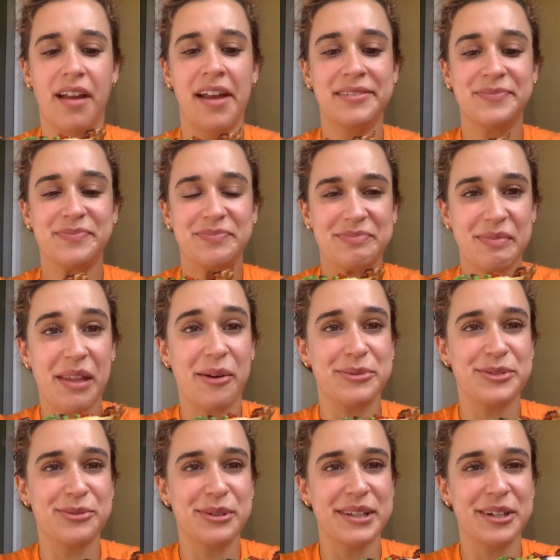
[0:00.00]
that
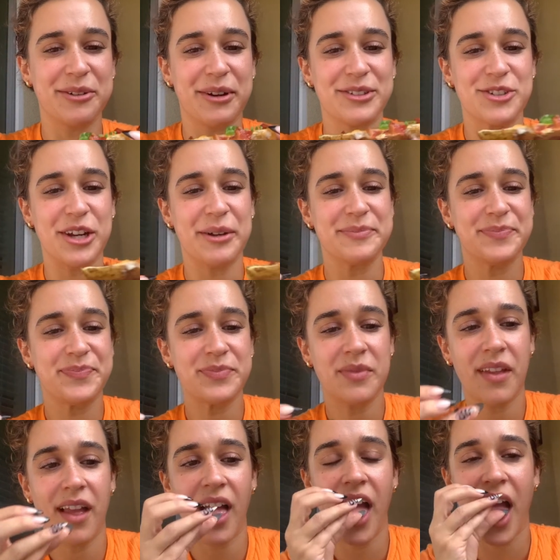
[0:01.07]
was really crunchy.
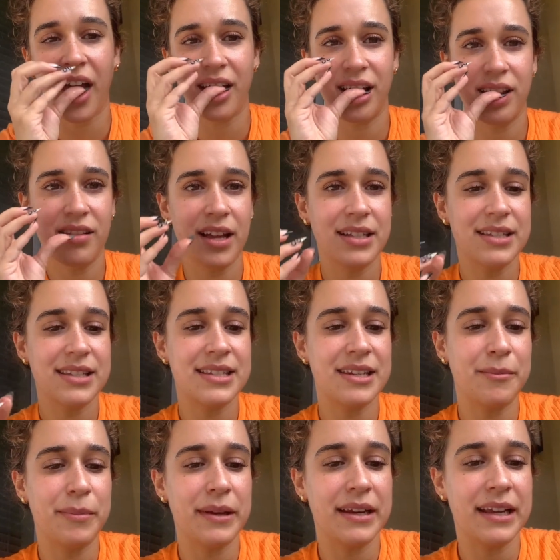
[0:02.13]
Okay, let's
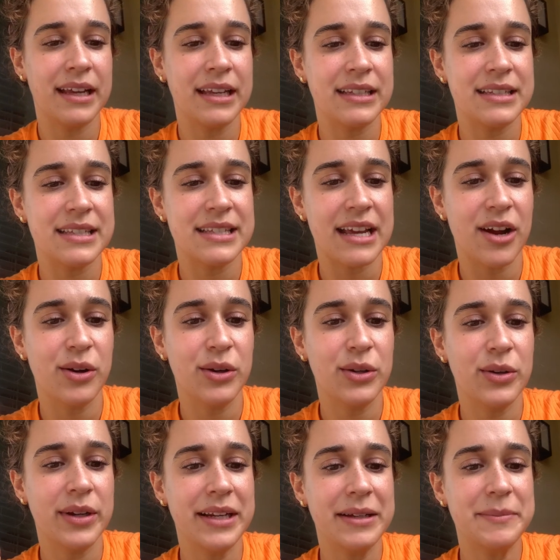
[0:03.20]
dip it in sour
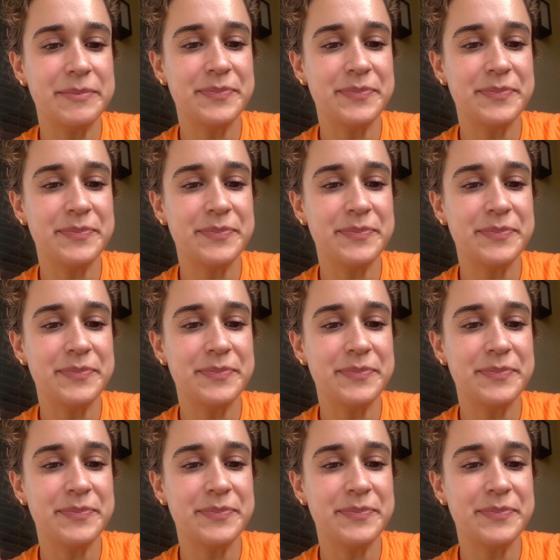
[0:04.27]
cream.